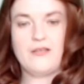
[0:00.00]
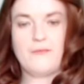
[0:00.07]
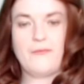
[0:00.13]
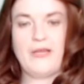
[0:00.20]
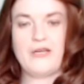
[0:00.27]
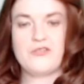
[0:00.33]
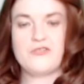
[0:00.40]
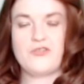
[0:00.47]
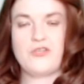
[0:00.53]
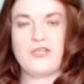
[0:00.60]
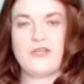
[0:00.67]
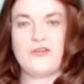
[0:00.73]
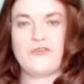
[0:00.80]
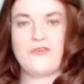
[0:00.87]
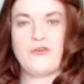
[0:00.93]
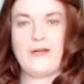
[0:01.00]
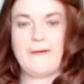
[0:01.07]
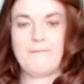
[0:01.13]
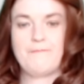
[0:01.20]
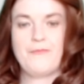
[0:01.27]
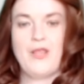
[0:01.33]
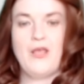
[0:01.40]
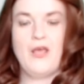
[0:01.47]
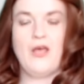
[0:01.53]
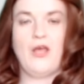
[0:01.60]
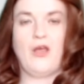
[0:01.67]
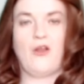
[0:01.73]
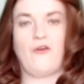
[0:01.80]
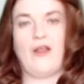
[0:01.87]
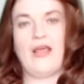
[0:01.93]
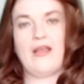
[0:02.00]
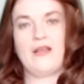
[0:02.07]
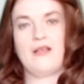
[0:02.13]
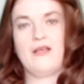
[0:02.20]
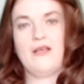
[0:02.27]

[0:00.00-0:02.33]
make sure that you're doing it. Right,